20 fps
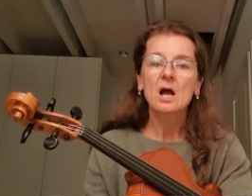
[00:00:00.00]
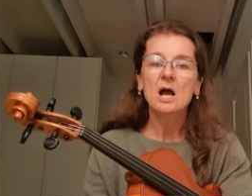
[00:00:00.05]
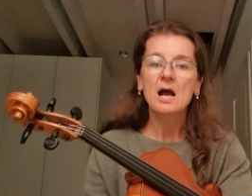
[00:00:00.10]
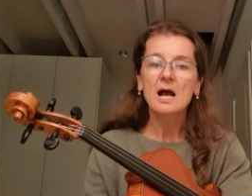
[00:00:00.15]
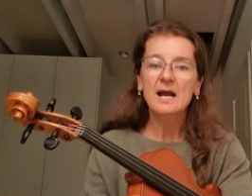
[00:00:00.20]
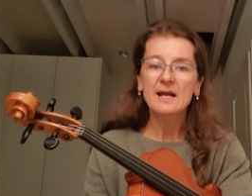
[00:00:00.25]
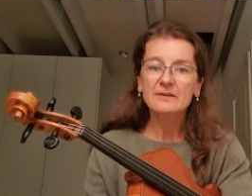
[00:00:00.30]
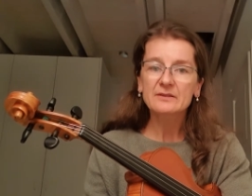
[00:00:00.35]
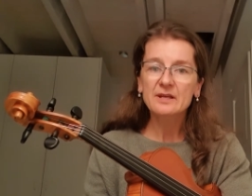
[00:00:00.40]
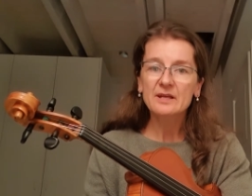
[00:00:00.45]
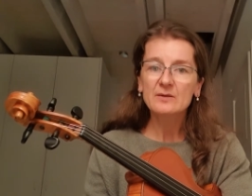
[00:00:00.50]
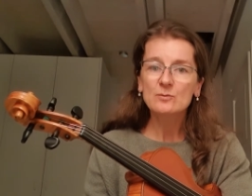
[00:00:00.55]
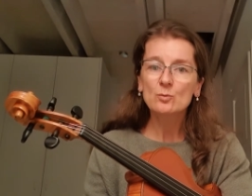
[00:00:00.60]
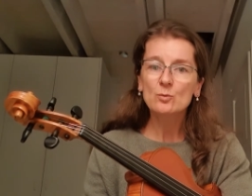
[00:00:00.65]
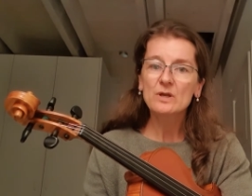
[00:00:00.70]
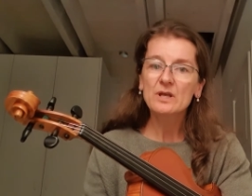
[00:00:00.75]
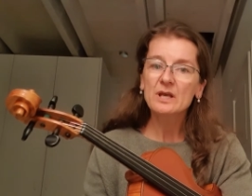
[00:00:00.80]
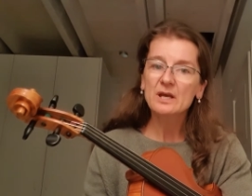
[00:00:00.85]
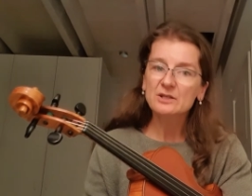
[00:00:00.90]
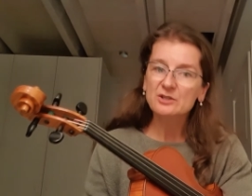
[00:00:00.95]
And then
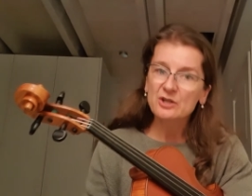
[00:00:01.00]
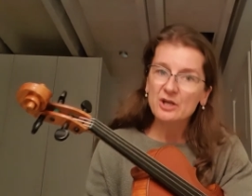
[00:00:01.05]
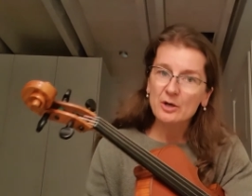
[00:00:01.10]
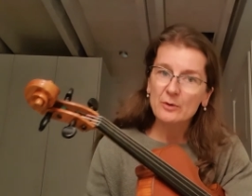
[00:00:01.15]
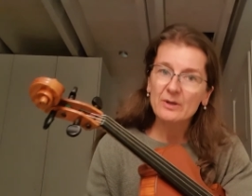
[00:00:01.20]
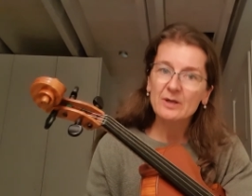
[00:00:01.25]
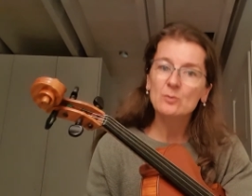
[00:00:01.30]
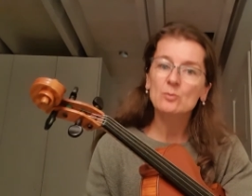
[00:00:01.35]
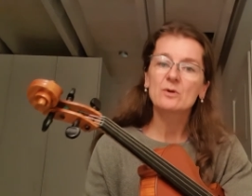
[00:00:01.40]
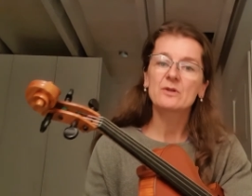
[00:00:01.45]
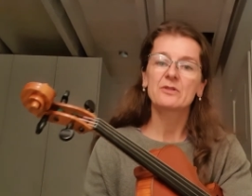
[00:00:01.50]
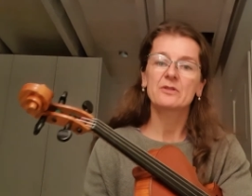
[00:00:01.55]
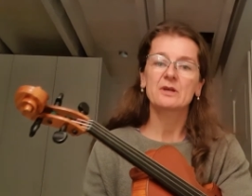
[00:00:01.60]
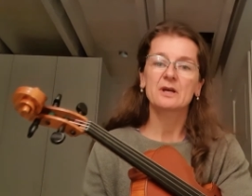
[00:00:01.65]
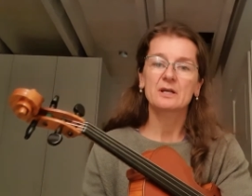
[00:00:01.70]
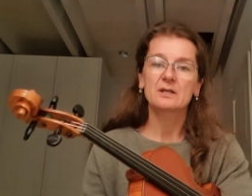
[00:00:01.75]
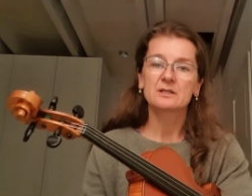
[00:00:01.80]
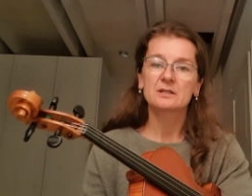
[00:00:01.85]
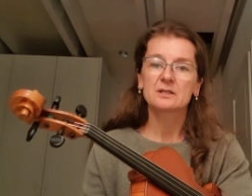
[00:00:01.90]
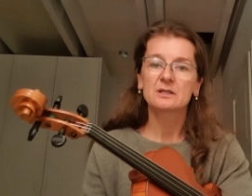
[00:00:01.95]
we get going with
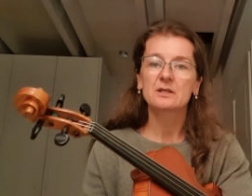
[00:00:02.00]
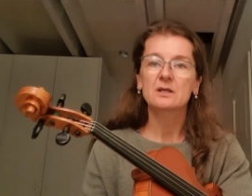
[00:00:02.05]
that.